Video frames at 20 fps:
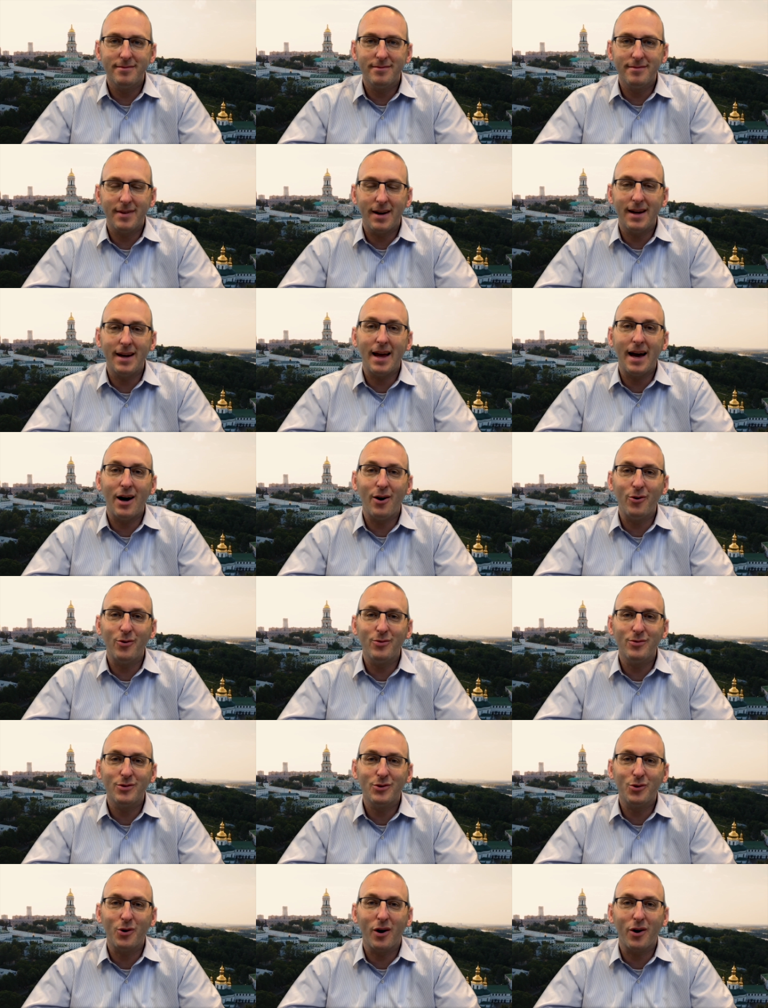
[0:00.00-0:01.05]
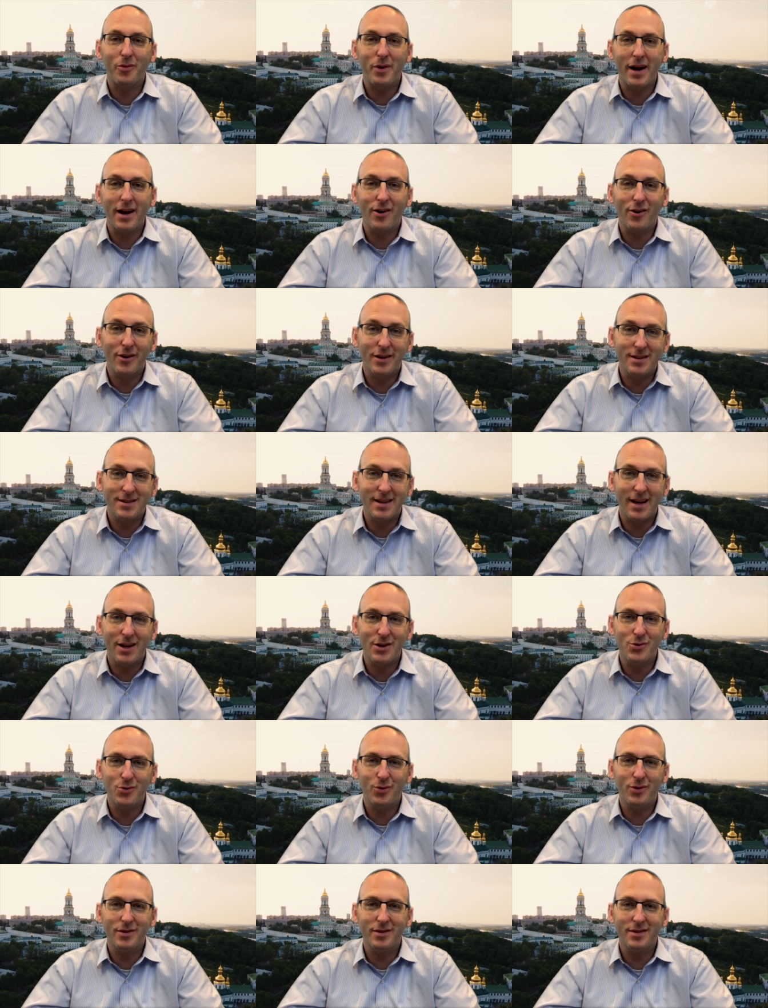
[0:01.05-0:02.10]
And now to our regularly
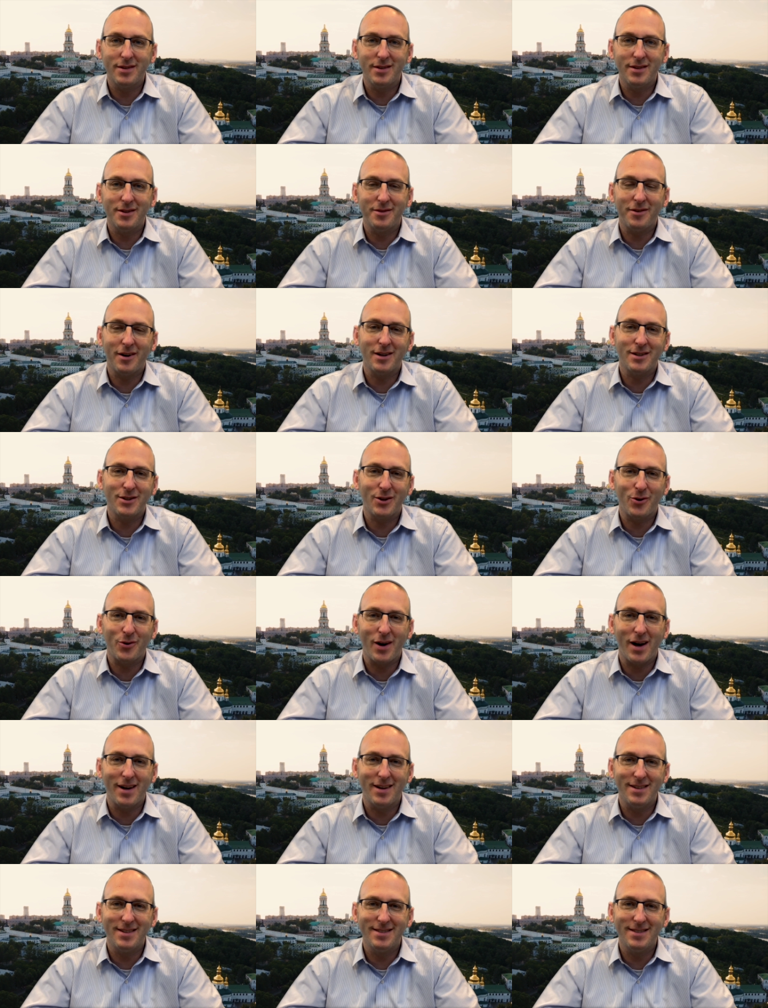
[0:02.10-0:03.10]
scheduled Devar Torah.